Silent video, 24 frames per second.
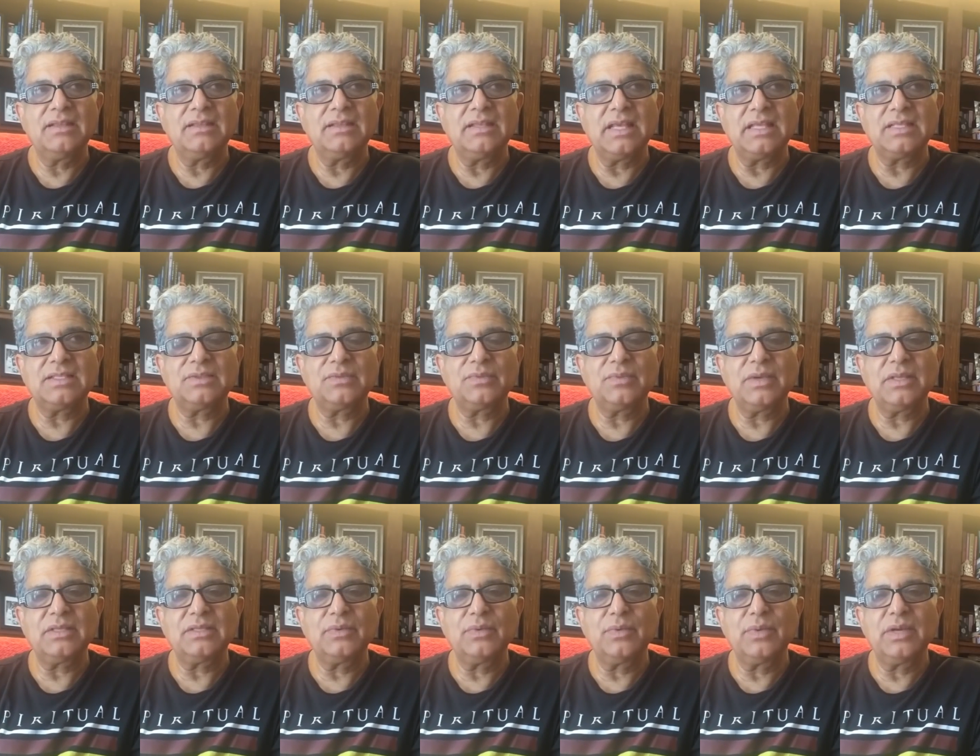That's
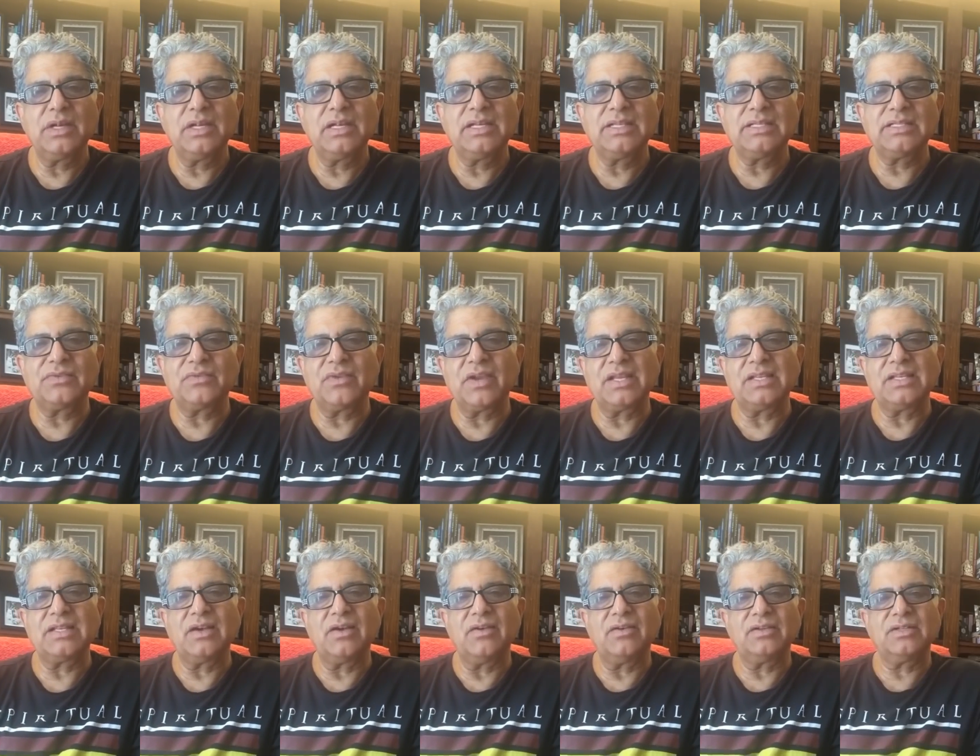where the world is
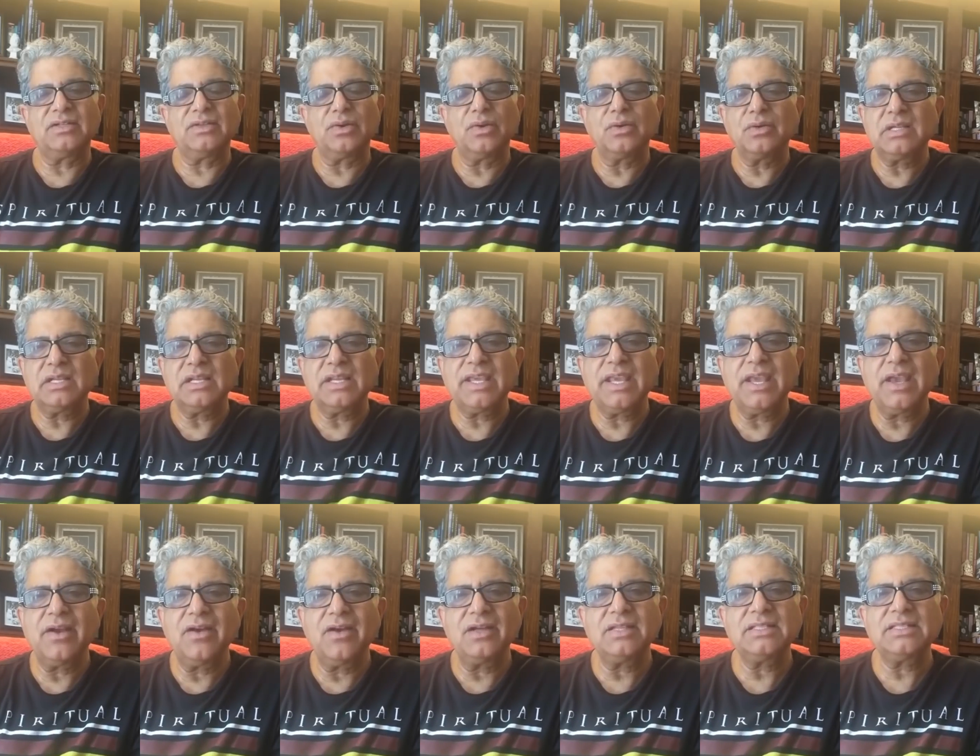right now, in total
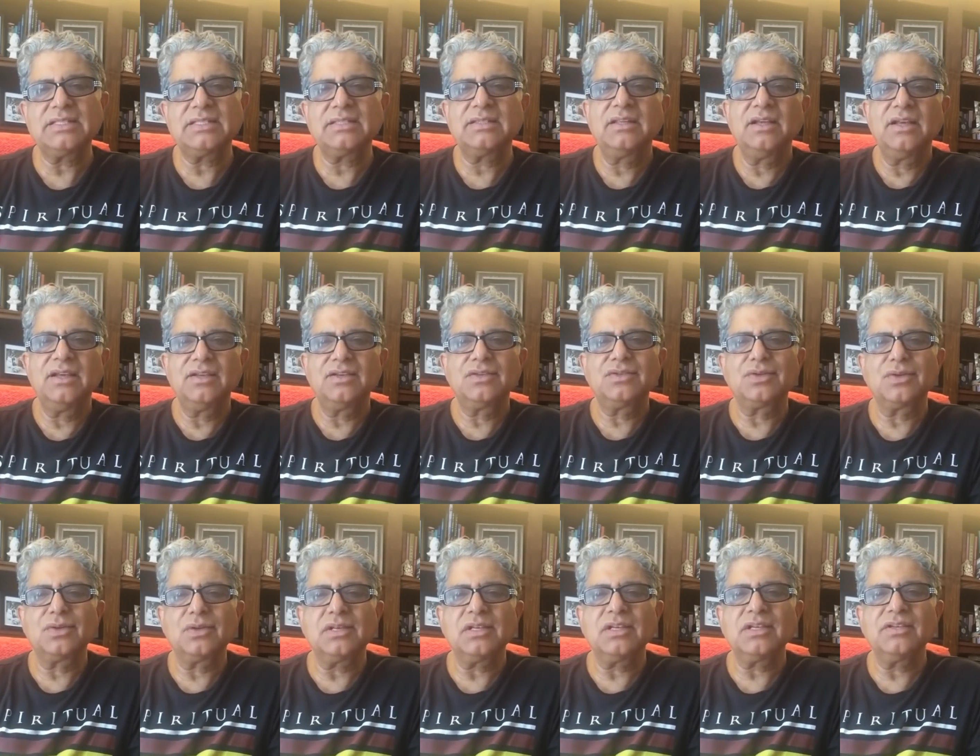chaos,
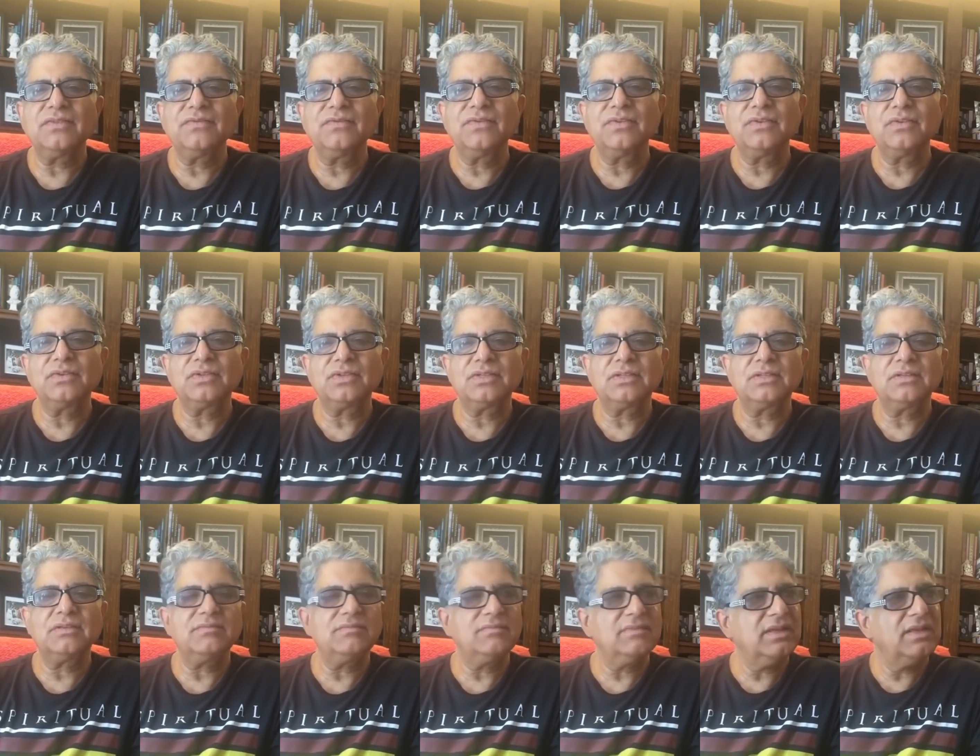total
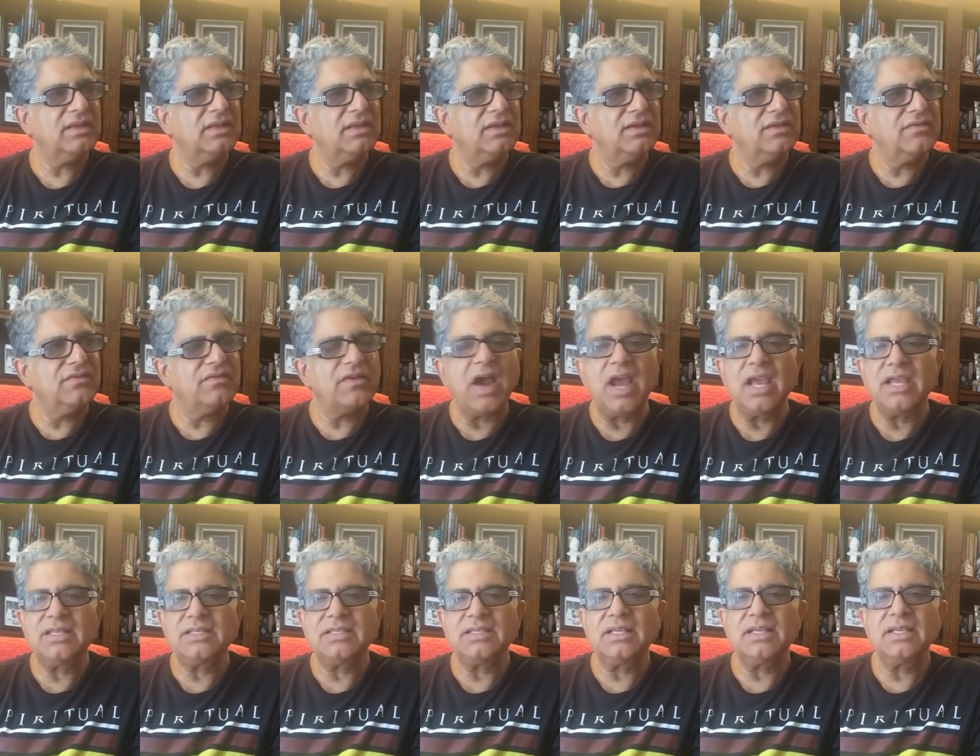confusion,
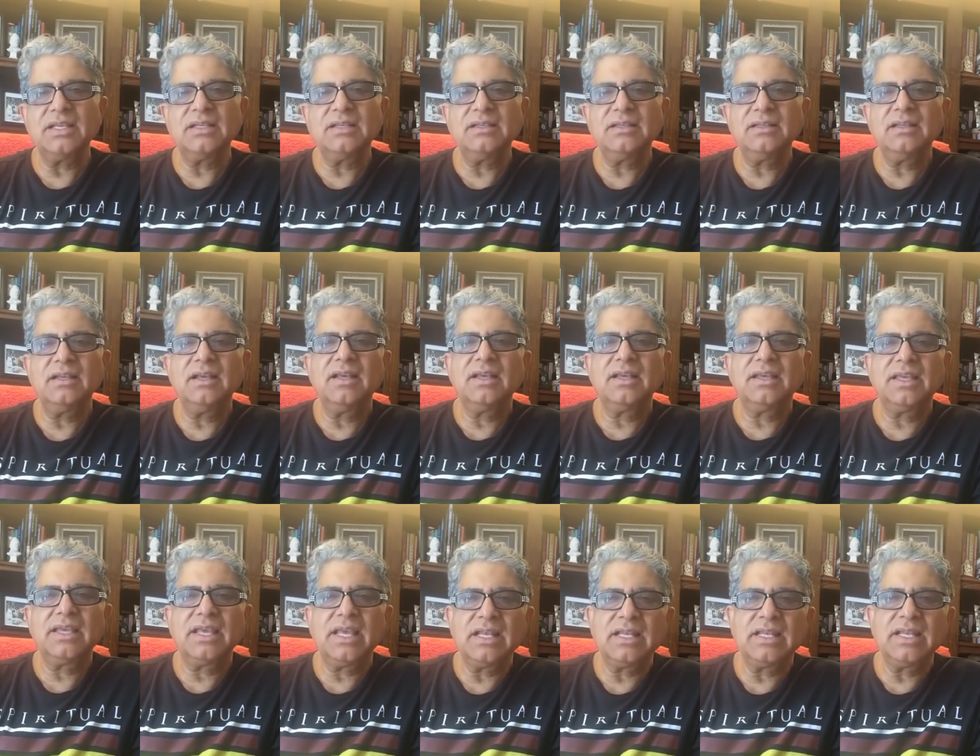fighting,
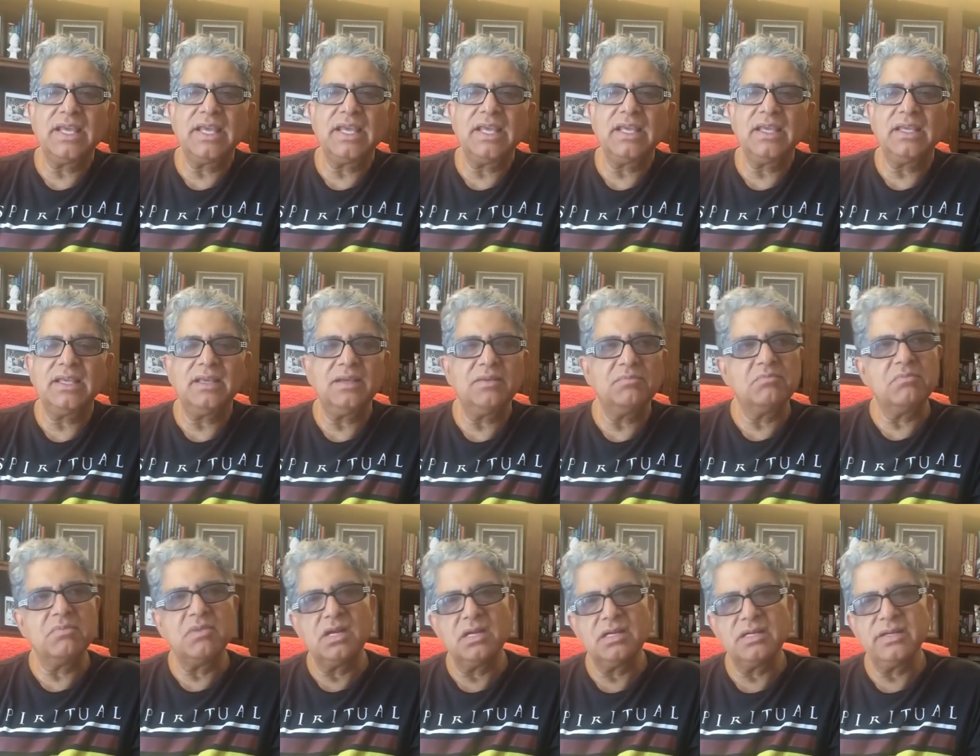killing,
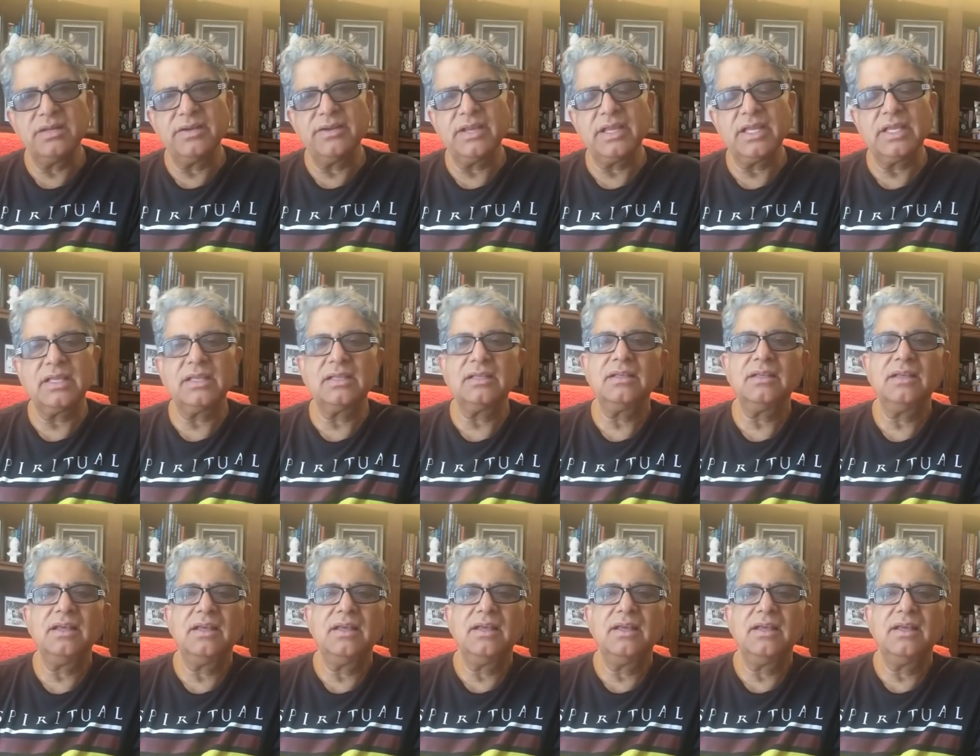murdering,